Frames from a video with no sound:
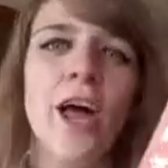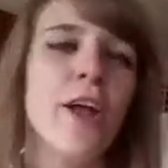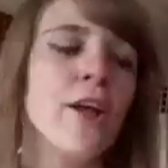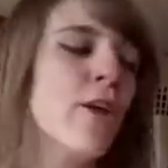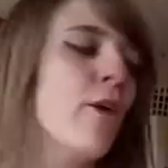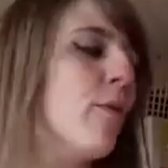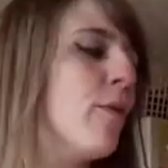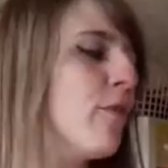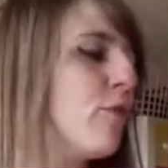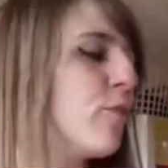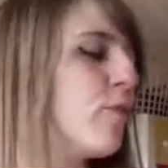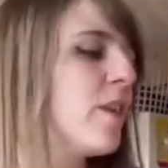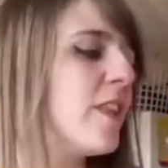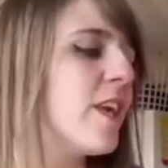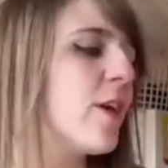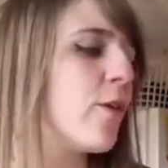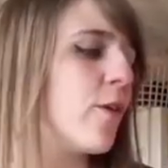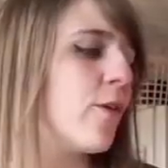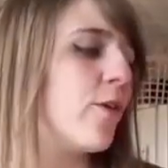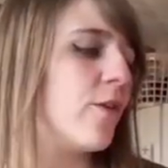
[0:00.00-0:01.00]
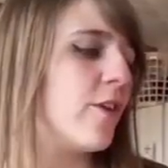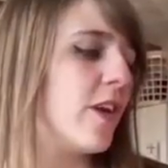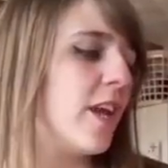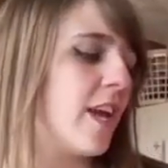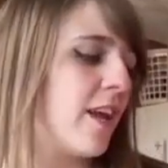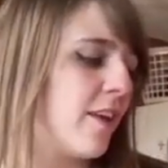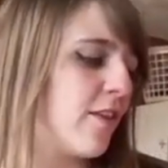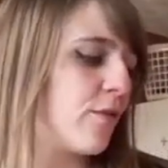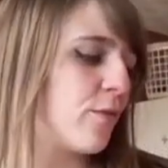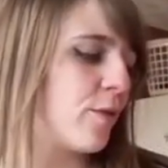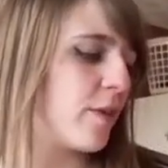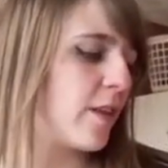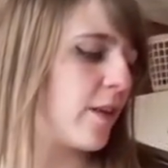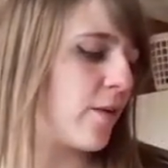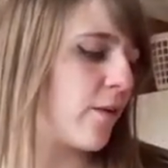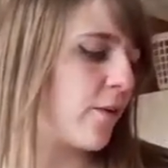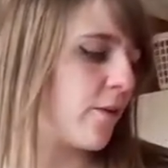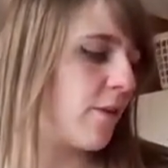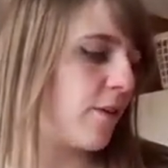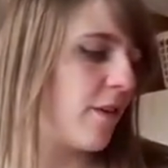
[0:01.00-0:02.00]
No, it's really good. It is really
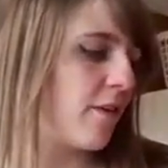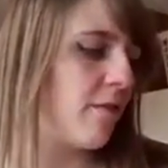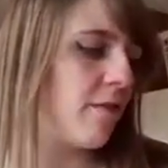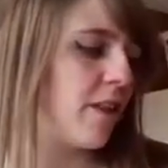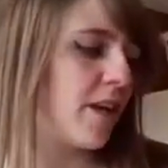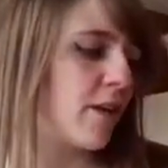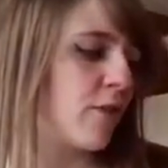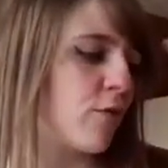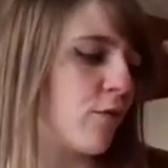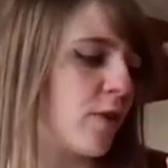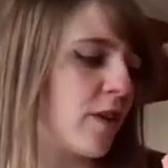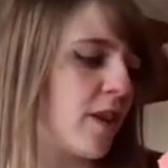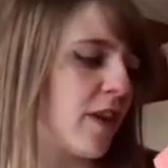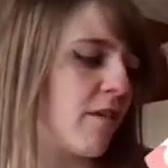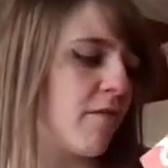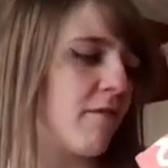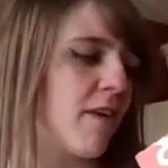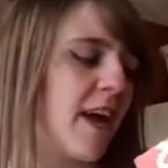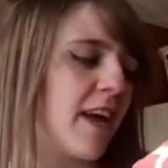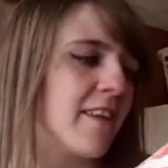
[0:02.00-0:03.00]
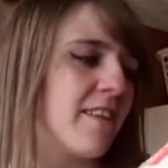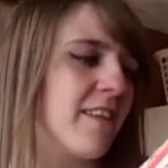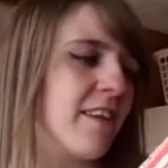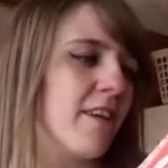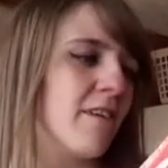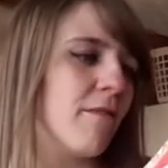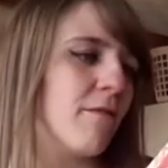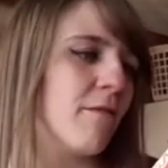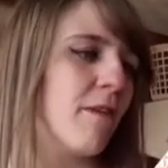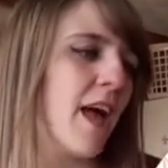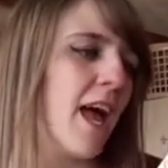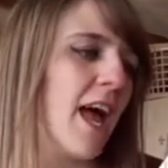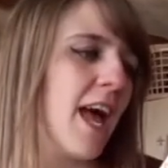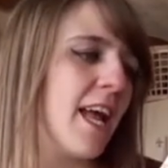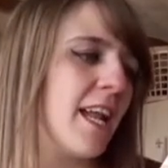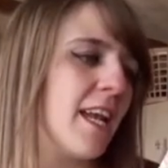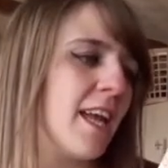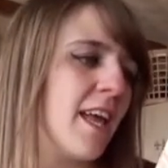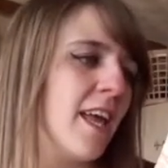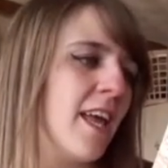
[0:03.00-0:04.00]
good and I feel like it's really effective.
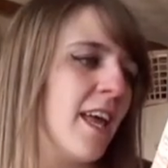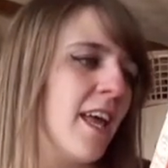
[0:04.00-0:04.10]
And